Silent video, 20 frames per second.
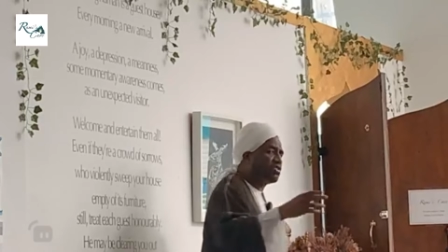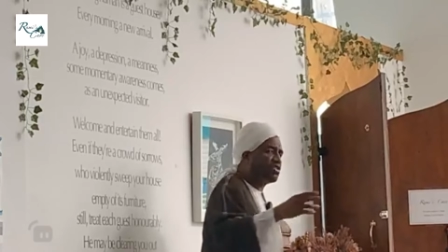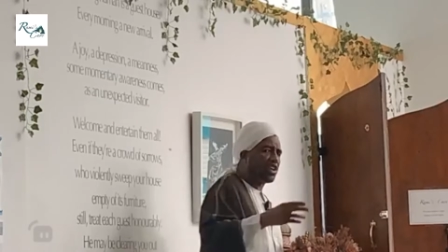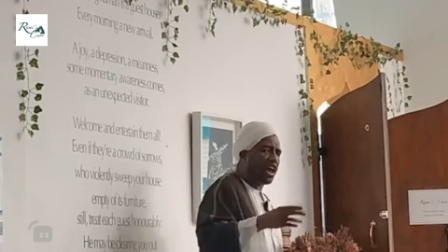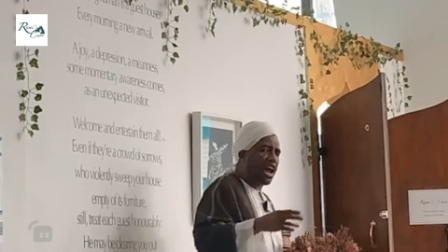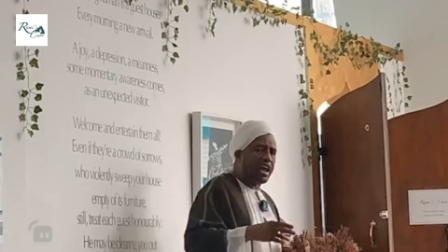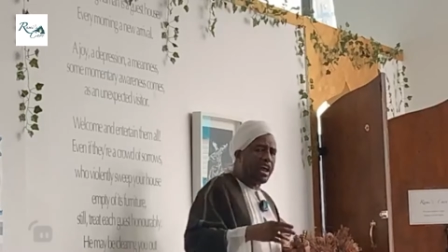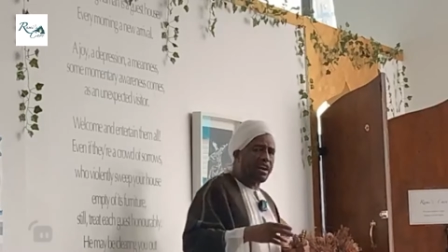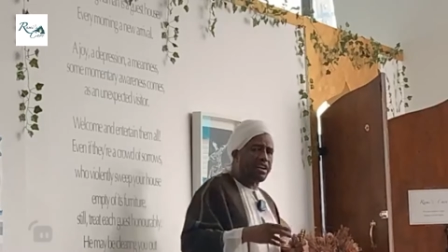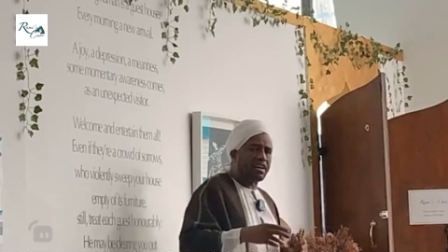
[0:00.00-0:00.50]

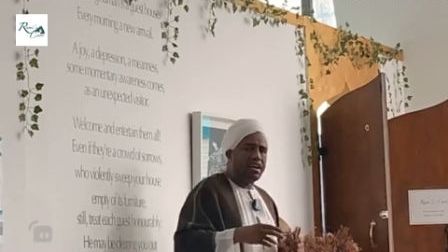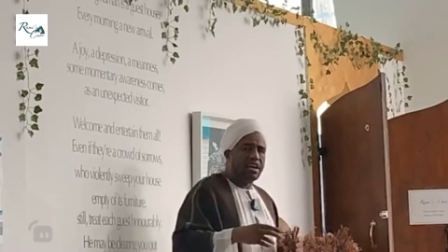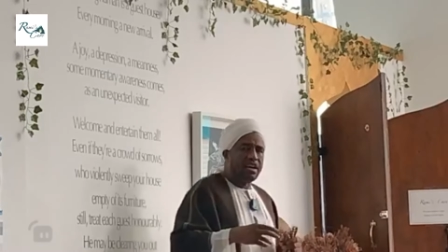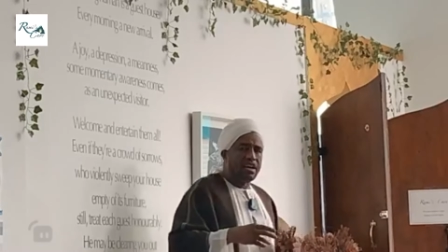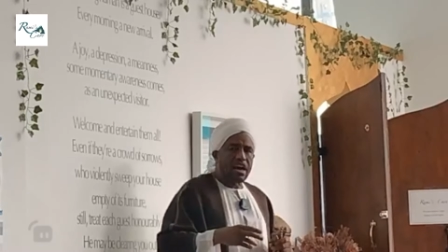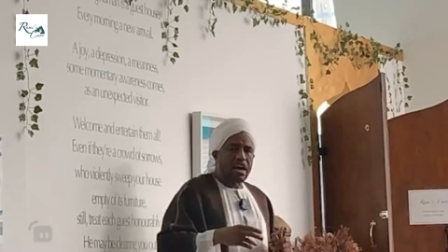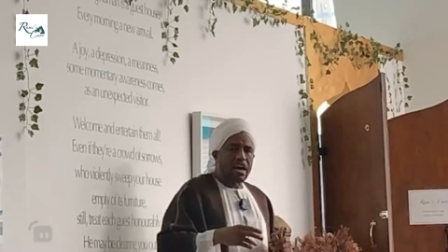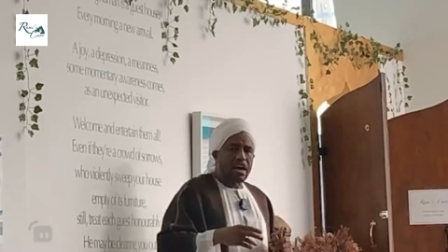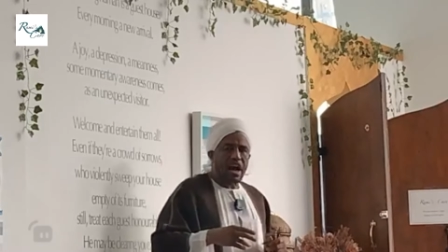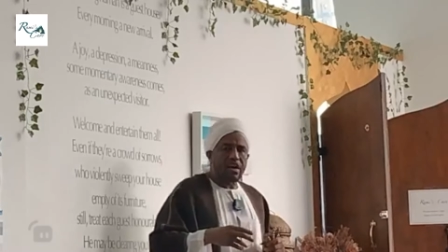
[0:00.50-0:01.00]
Ansar
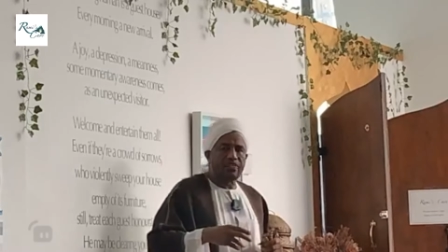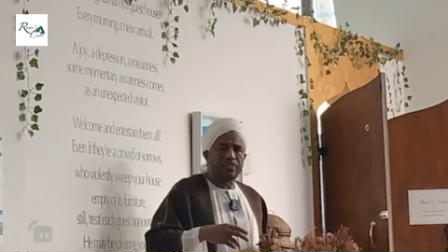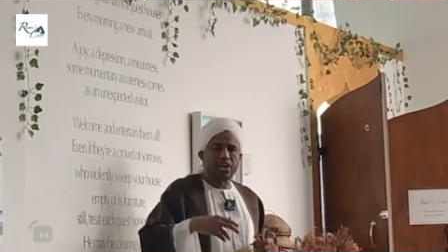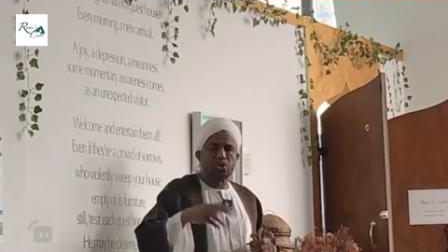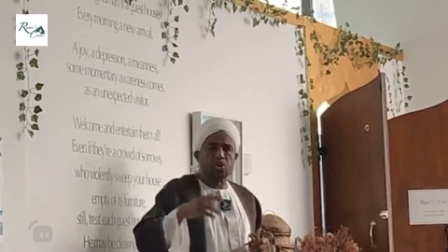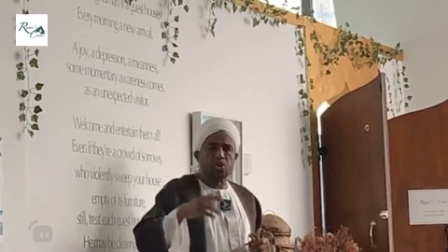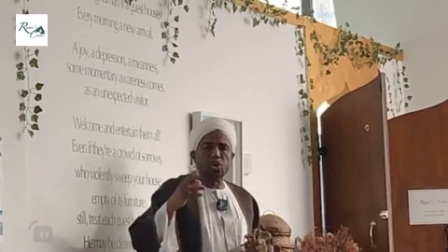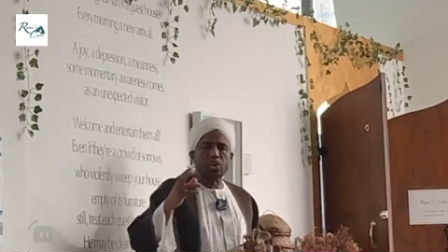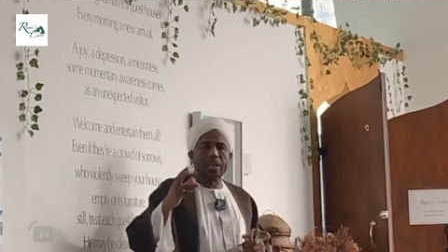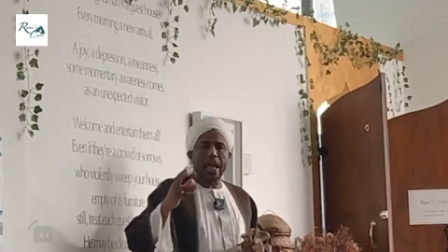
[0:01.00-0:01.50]

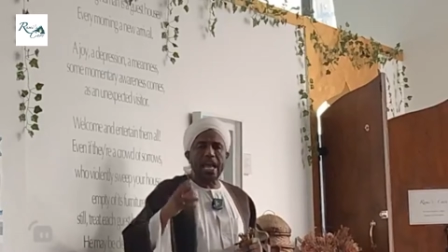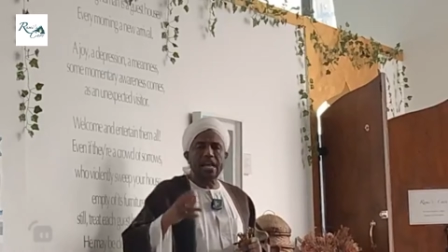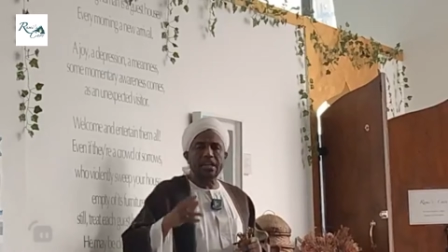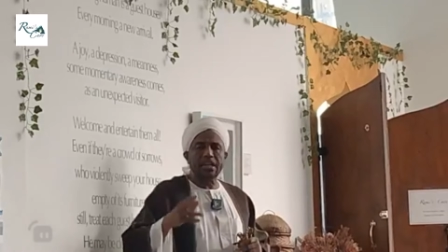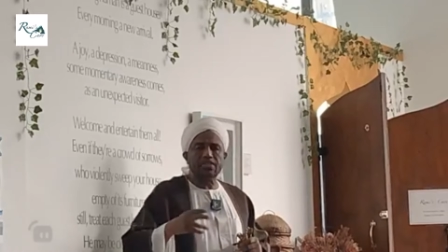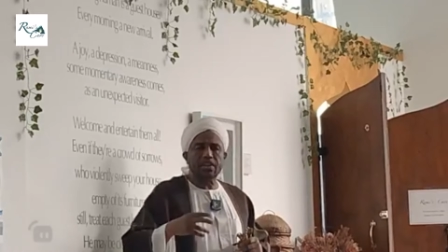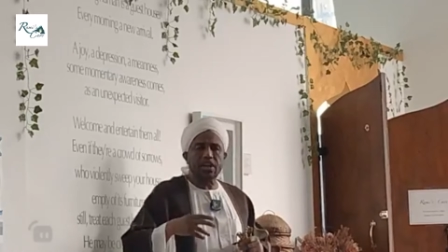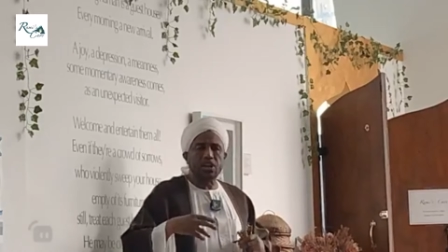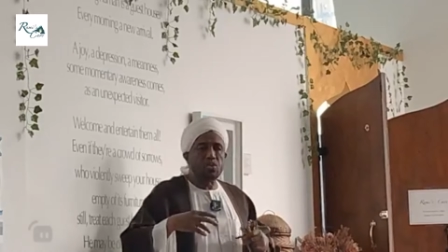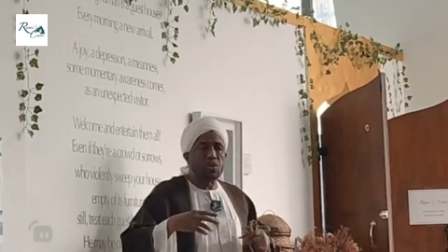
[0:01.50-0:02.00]
having two
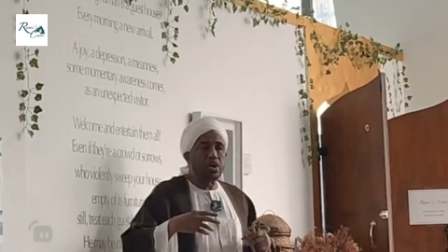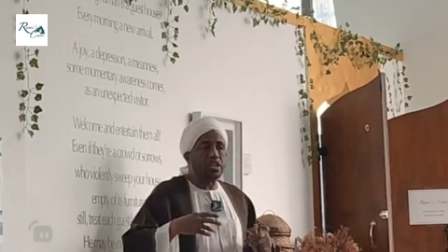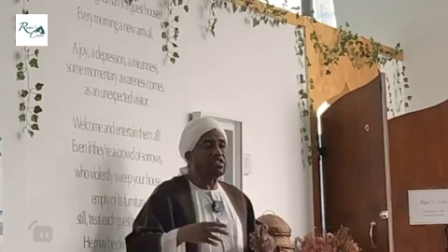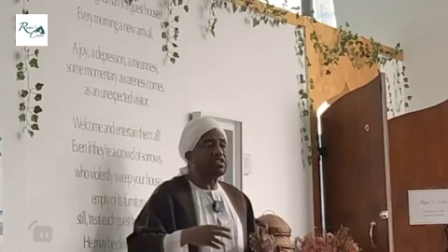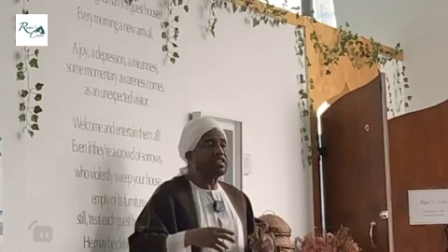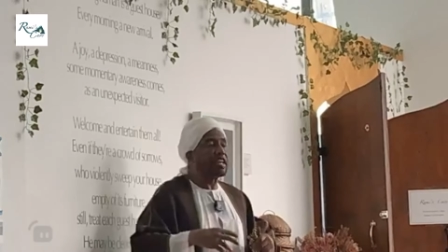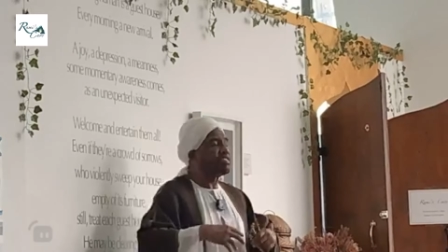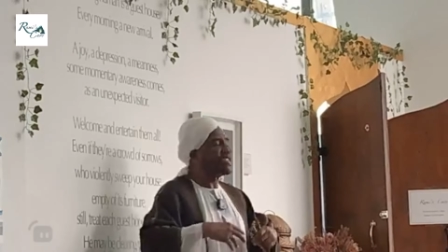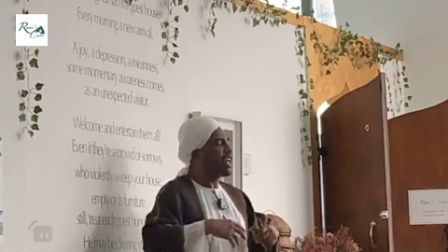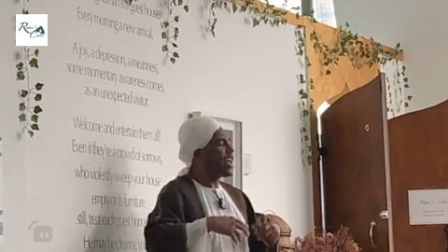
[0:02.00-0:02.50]
days in
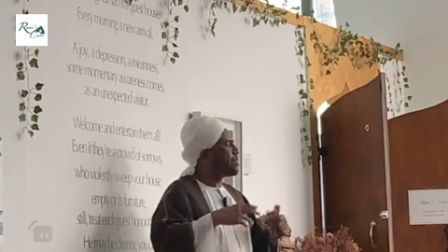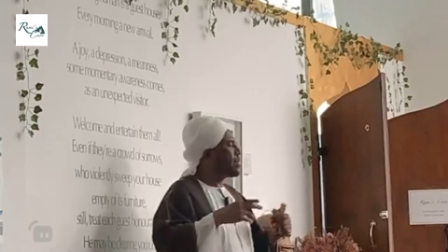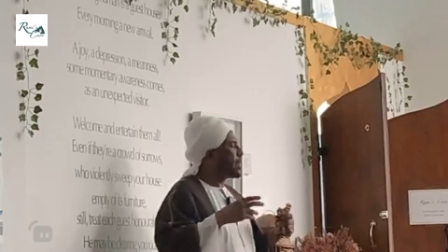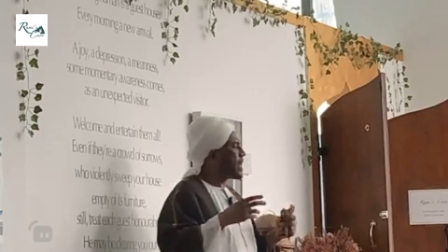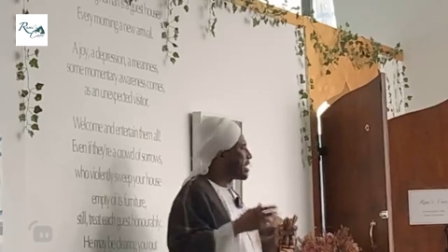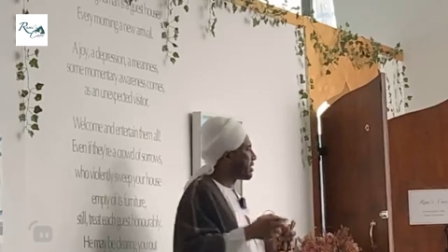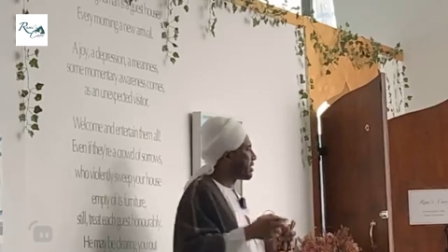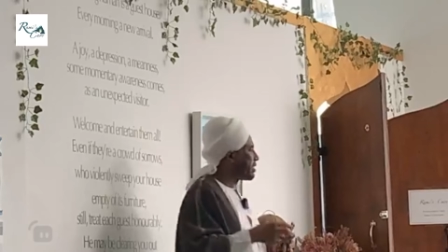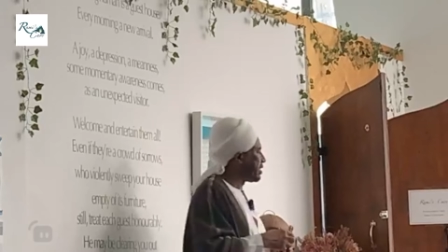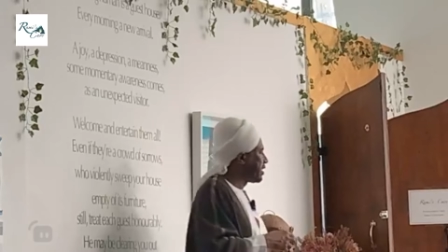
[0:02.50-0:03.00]
which they
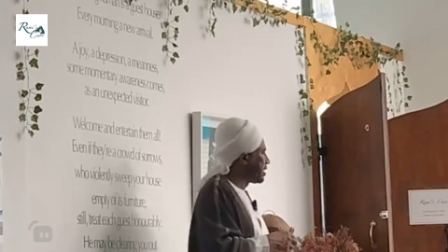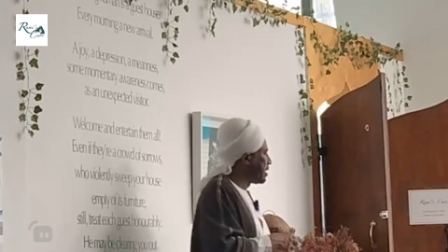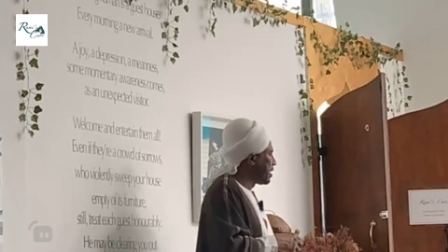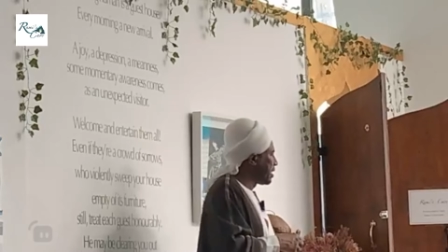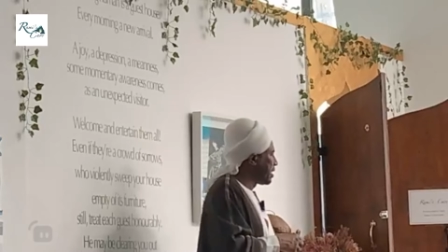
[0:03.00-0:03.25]
celebrate.